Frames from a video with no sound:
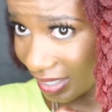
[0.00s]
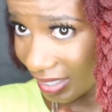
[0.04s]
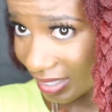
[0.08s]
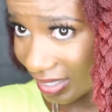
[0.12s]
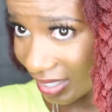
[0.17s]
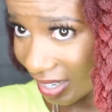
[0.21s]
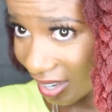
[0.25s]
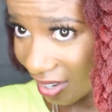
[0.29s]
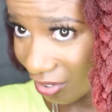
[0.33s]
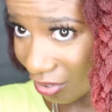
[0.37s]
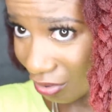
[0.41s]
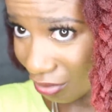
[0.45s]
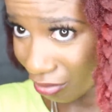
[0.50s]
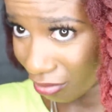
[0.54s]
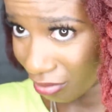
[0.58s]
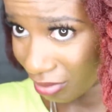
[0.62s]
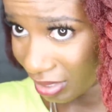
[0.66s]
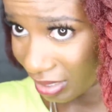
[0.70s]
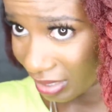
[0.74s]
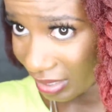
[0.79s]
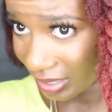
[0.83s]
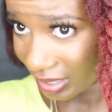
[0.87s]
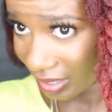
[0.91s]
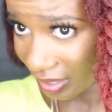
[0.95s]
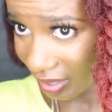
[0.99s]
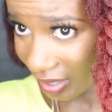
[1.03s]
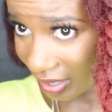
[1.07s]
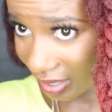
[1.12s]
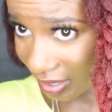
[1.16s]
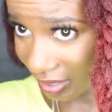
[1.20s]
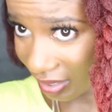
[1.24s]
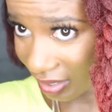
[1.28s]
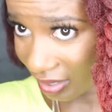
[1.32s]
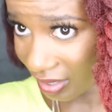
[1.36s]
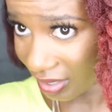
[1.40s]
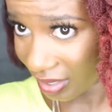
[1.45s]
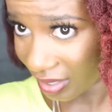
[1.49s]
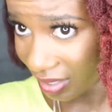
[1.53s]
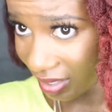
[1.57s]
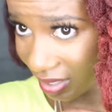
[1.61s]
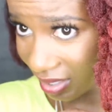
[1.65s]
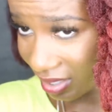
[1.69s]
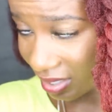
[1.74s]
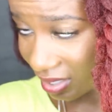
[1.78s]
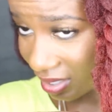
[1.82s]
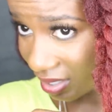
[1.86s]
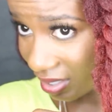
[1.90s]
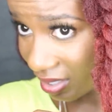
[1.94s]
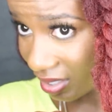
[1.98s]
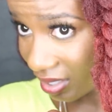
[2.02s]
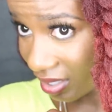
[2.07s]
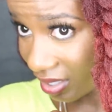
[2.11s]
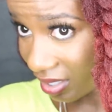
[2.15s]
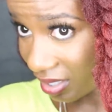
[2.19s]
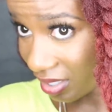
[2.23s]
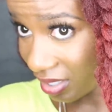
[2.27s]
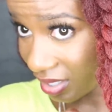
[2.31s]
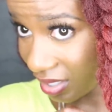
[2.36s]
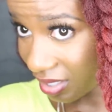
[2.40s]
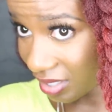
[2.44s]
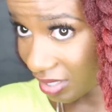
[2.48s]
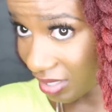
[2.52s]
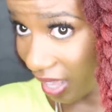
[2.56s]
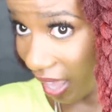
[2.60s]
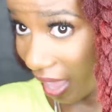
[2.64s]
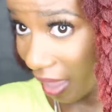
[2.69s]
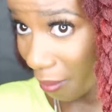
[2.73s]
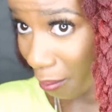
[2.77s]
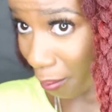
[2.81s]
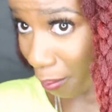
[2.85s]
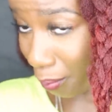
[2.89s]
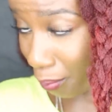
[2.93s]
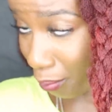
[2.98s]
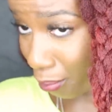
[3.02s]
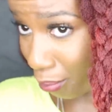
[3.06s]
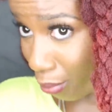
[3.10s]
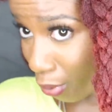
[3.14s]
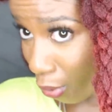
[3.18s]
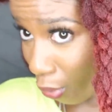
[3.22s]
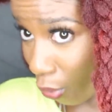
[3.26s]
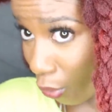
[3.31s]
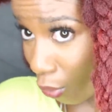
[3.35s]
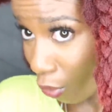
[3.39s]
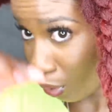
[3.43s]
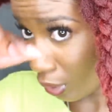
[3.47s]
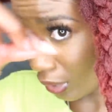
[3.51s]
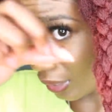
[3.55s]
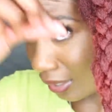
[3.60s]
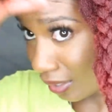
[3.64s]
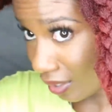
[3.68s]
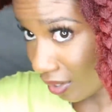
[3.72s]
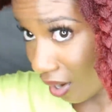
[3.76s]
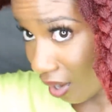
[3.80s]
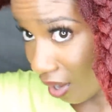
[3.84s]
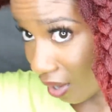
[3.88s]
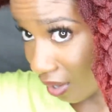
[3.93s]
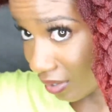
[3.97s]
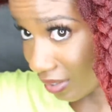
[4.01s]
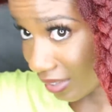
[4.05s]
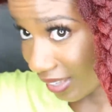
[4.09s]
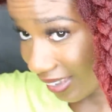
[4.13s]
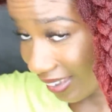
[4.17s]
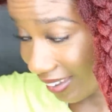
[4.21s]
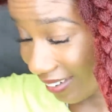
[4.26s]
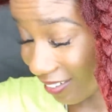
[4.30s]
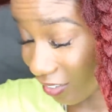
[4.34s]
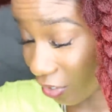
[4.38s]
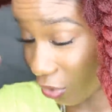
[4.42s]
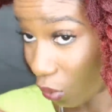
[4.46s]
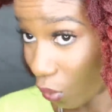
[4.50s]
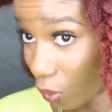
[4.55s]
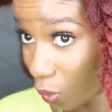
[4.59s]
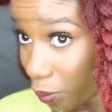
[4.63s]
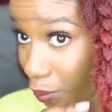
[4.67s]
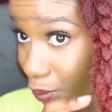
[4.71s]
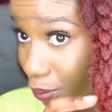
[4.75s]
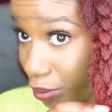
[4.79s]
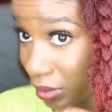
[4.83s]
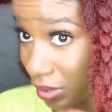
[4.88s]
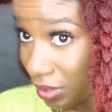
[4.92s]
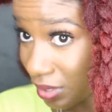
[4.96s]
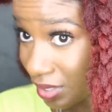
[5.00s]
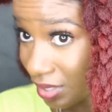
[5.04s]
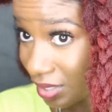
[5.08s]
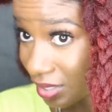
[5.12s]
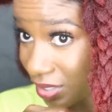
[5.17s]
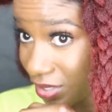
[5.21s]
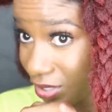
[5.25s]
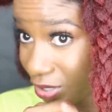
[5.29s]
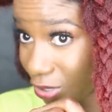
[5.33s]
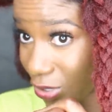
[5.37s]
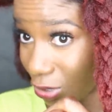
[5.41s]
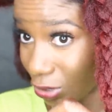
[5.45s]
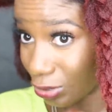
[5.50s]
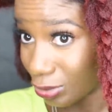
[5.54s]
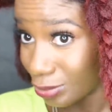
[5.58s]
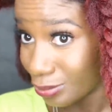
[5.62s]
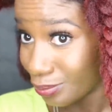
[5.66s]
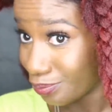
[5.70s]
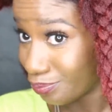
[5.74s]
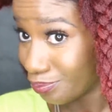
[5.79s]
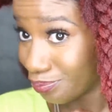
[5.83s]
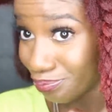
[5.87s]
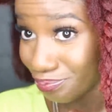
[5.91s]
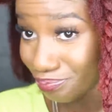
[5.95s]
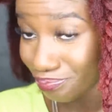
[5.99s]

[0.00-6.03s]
Okay, so I'm gonna reel it in because I'm pulling all the hair up. So,